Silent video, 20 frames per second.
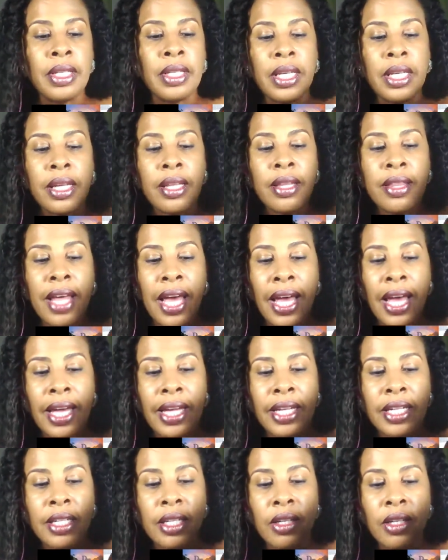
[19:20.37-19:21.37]

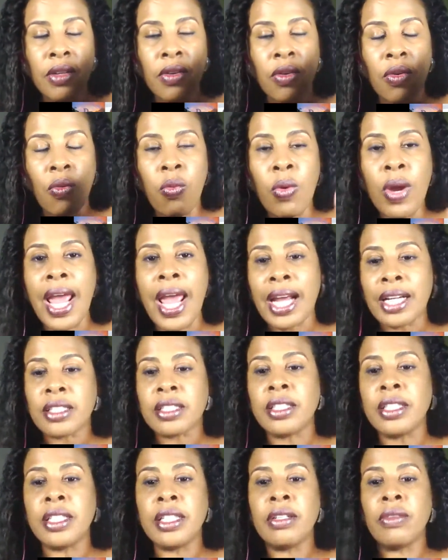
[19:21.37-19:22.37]
That we
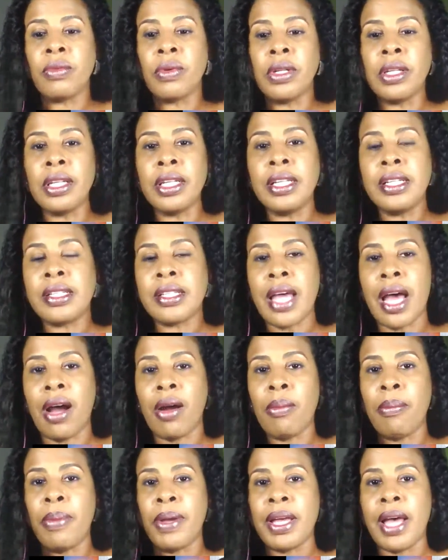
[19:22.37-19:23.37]
actually release
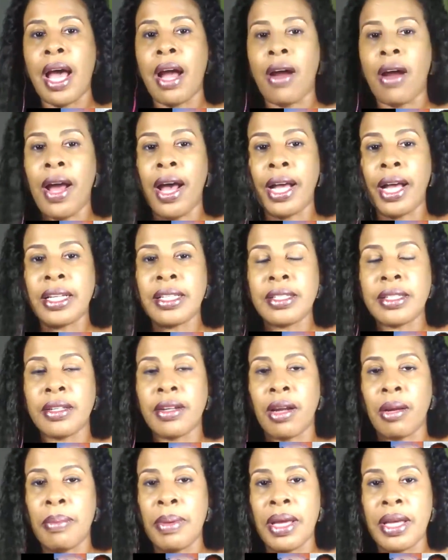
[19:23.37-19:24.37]
our highest and
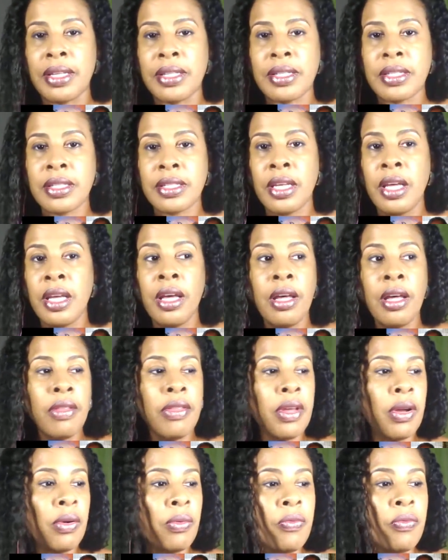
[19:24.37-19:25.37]
our best.
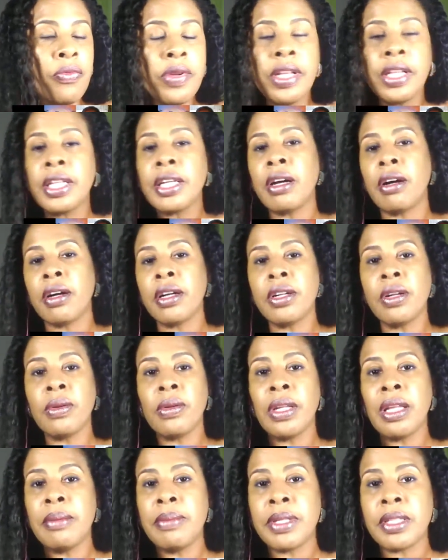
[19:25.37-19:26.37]
There really are no
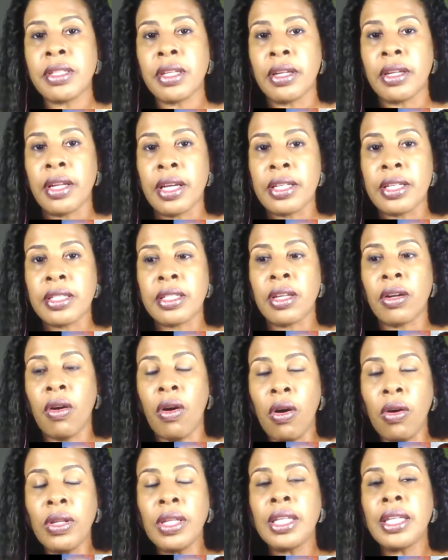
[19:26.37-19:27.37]
limits on us. There are
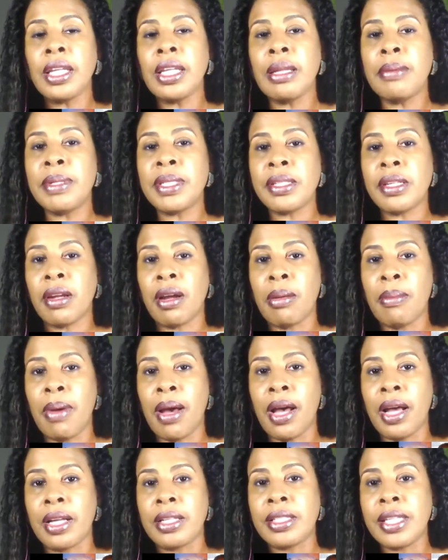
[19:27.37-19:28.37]
only the limits in our
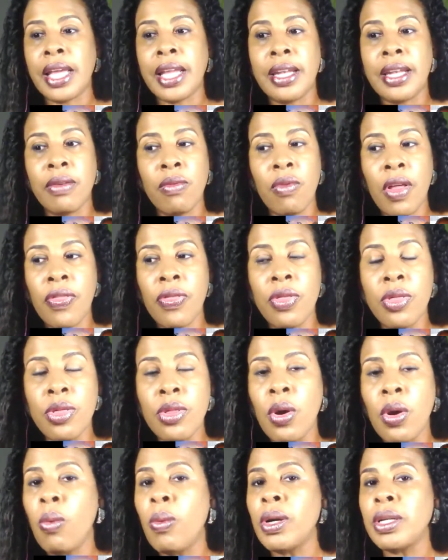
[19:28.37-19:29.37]
minds, and
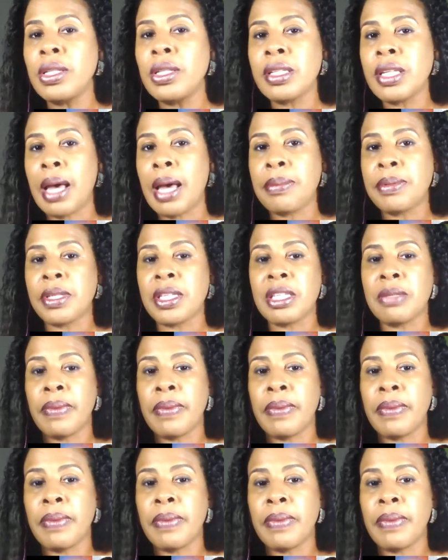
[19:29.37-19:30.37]
no one stops us but
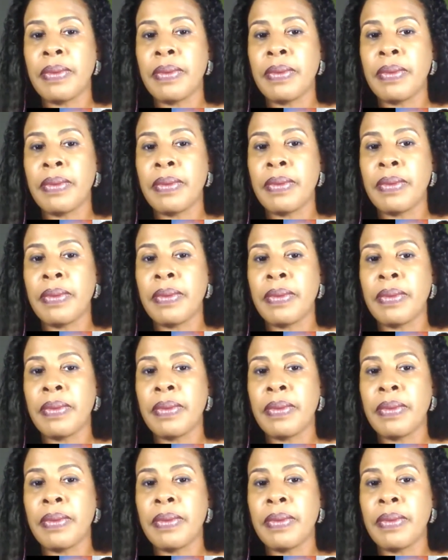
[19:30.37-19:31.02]
ourselves.